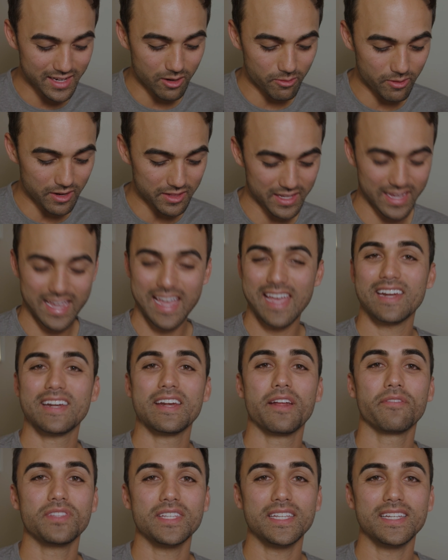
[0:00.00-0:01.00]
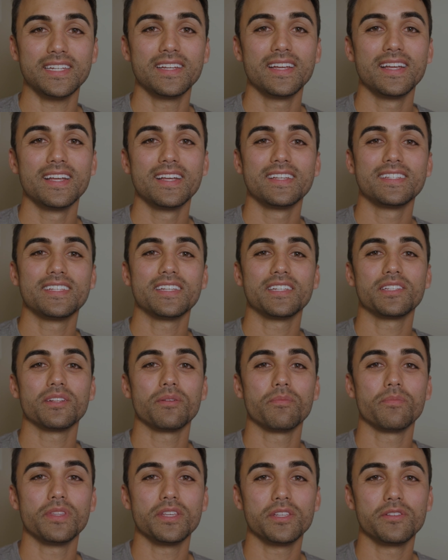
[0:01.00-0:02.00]
around the Canon FD
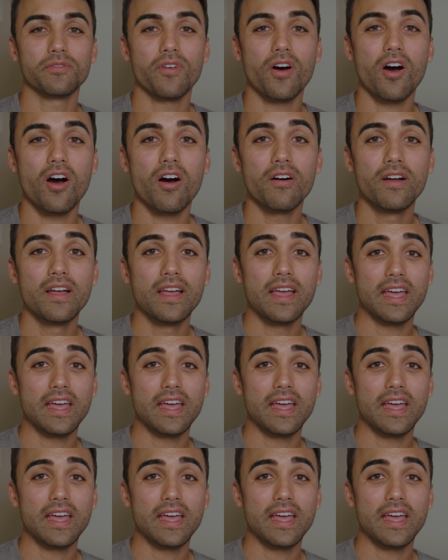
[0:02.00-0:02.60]
system this fall.